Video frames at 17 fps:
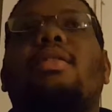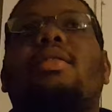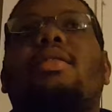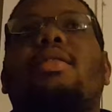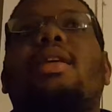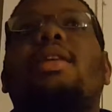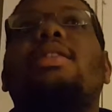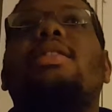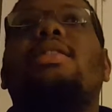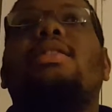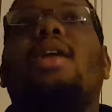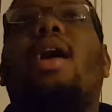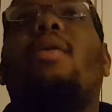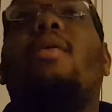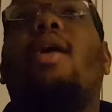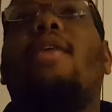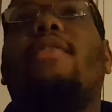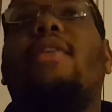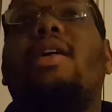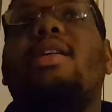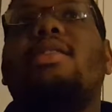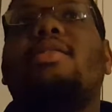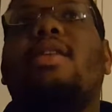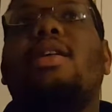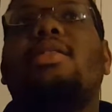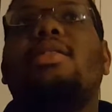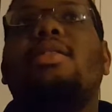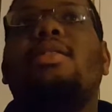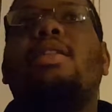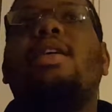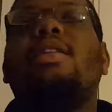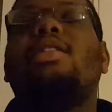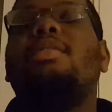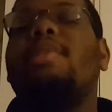This is not what I find interesting.
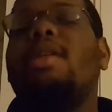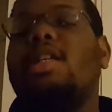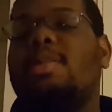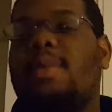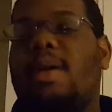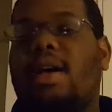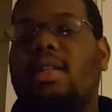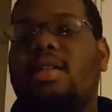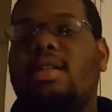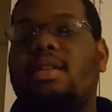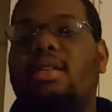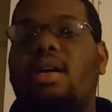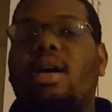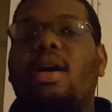It's to be expected.